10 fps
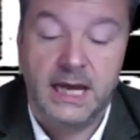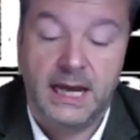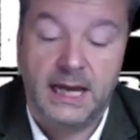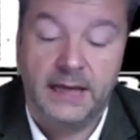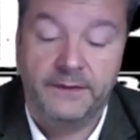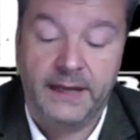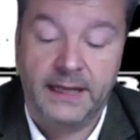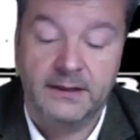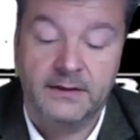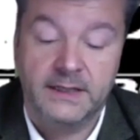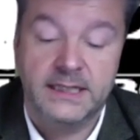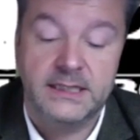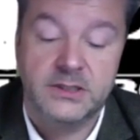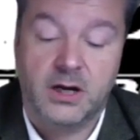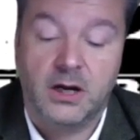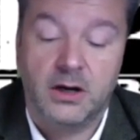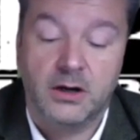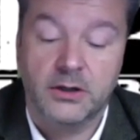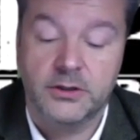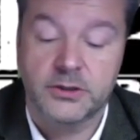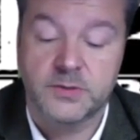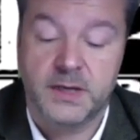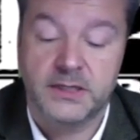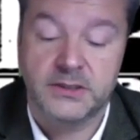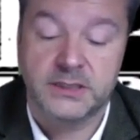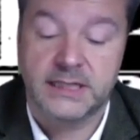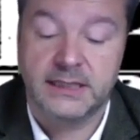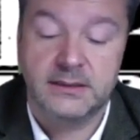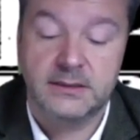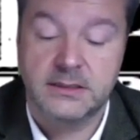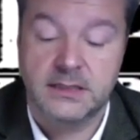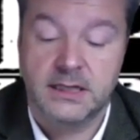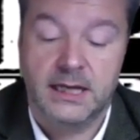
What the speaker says: and then these are your special skills